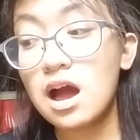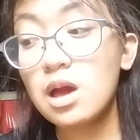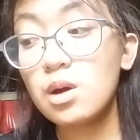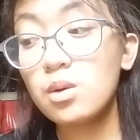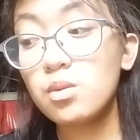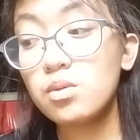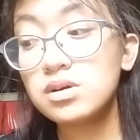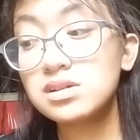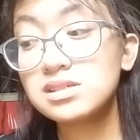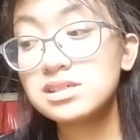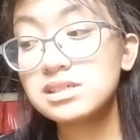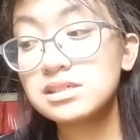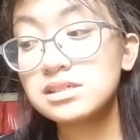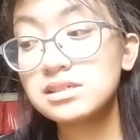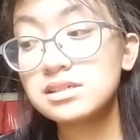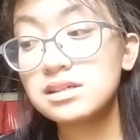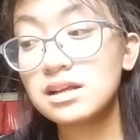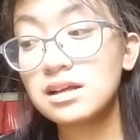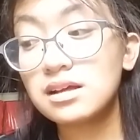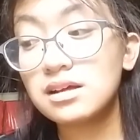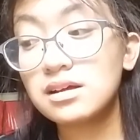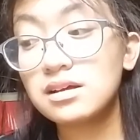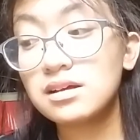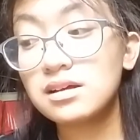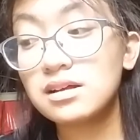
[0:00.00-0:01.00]
I was
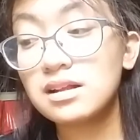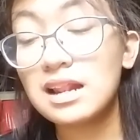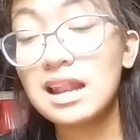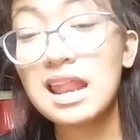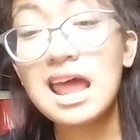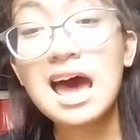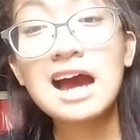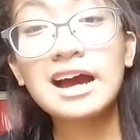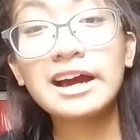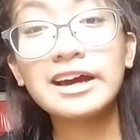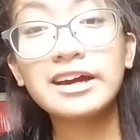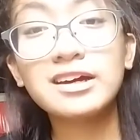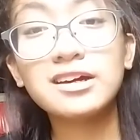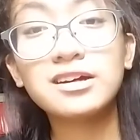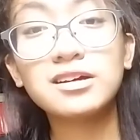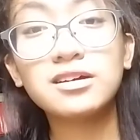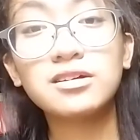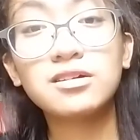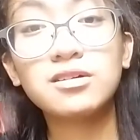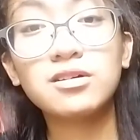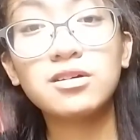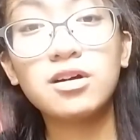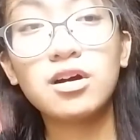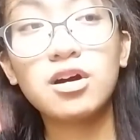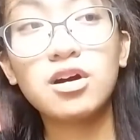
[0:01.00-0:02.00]

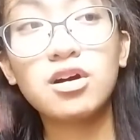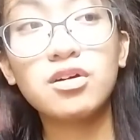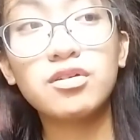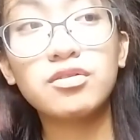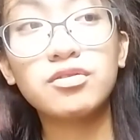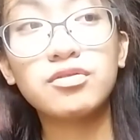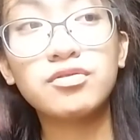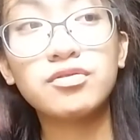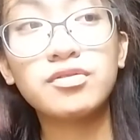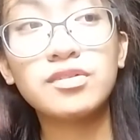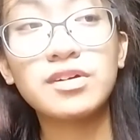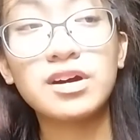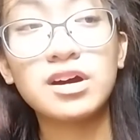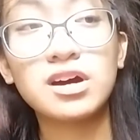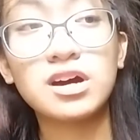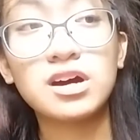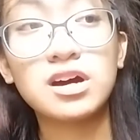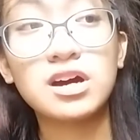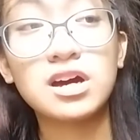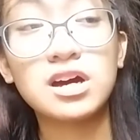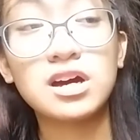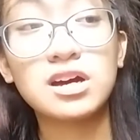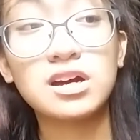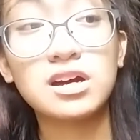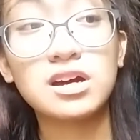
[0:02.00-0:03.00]
lacking of
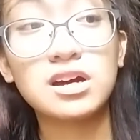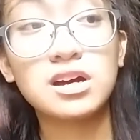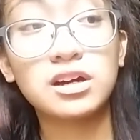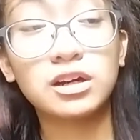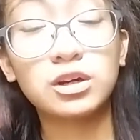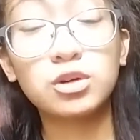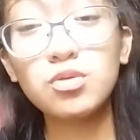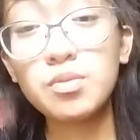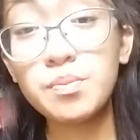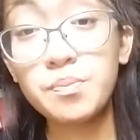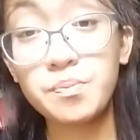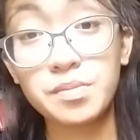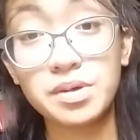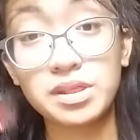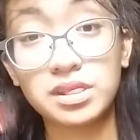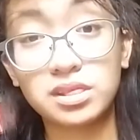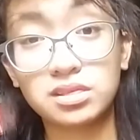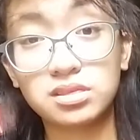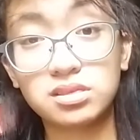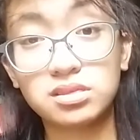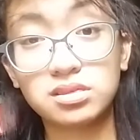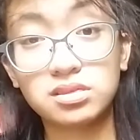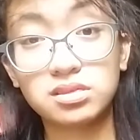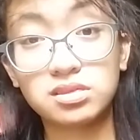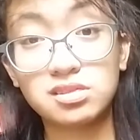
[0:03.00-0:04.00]
equipment,
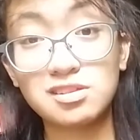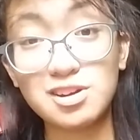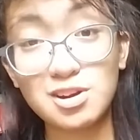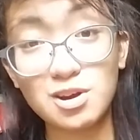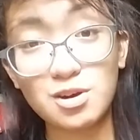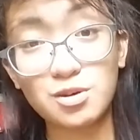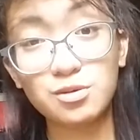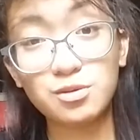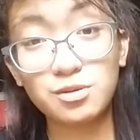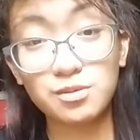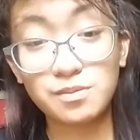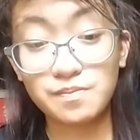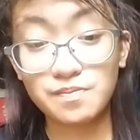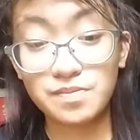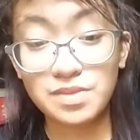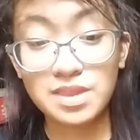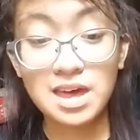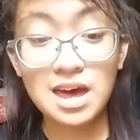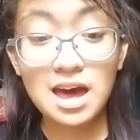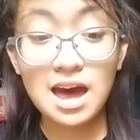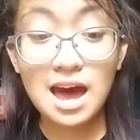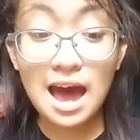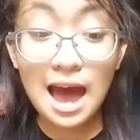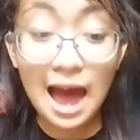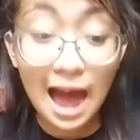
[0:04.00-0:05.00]
you know.
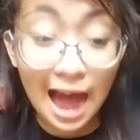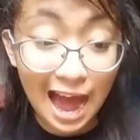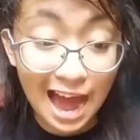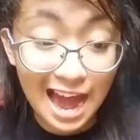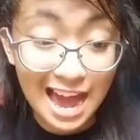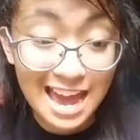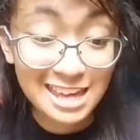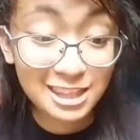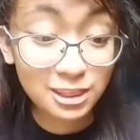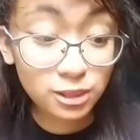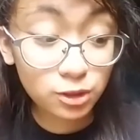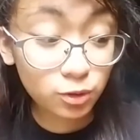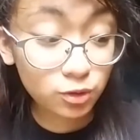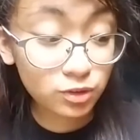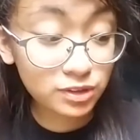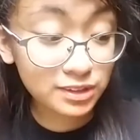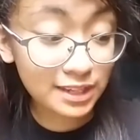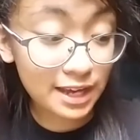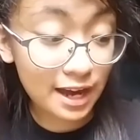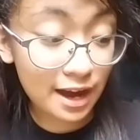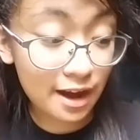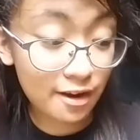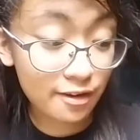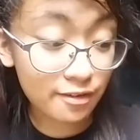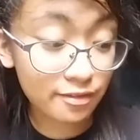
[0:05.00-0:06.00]
I
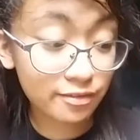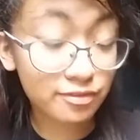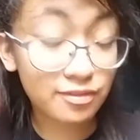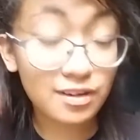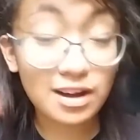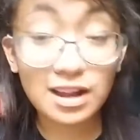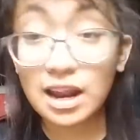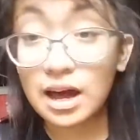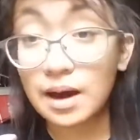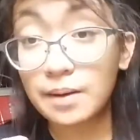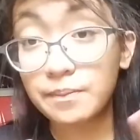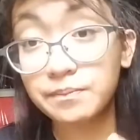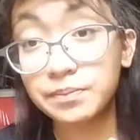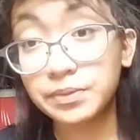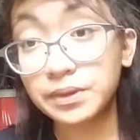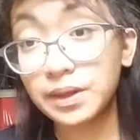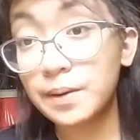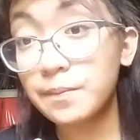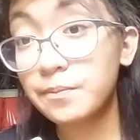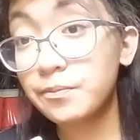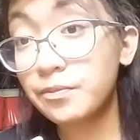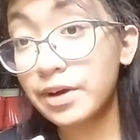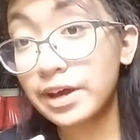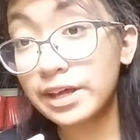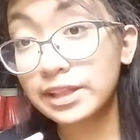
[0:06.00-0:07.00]
don't have a
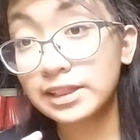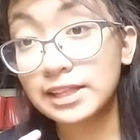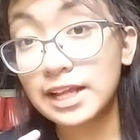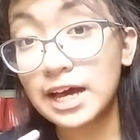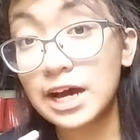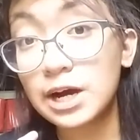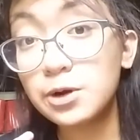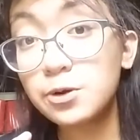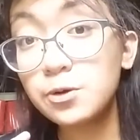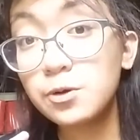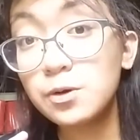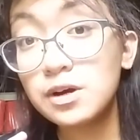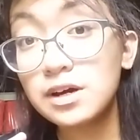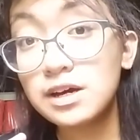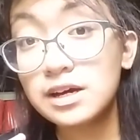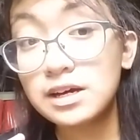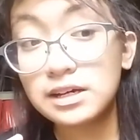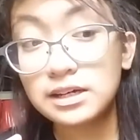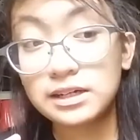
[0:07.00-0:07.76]
laptop right now.